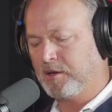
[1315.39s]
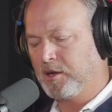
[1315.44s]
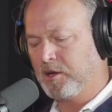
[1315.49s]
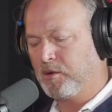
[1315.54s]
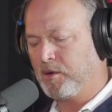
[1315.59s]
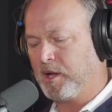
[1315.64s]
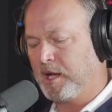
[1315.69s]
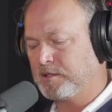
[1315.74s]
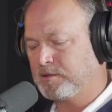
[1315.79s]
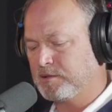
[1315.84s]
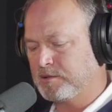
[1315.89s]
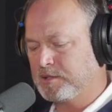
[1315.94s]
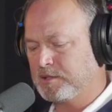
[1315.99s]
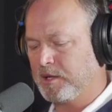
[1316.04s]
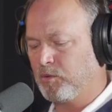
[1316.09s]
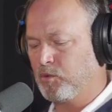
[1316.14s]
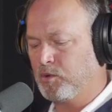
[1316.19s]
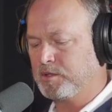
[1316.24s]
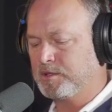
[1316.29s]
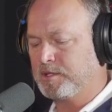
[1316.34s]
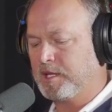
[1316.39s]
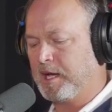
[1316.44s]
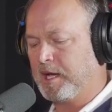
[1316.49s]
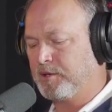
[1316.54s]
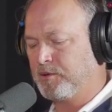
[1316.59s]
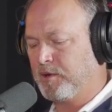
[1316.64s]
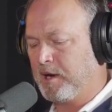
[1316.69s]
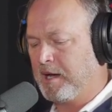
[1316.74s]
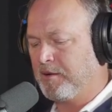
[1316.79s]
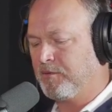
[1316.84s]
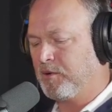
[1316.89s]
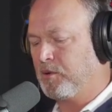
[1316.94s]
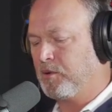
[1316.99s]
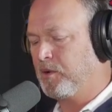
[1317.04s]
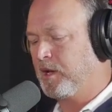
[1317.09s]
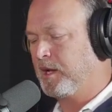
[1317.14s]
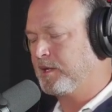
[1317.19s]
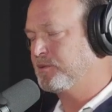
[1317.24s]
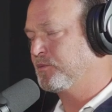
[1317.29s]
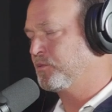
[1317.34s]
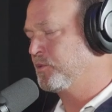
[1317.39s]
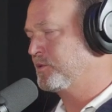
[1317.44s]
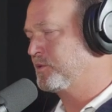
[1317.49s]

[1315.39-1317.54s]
The location is at Woodside Drive location,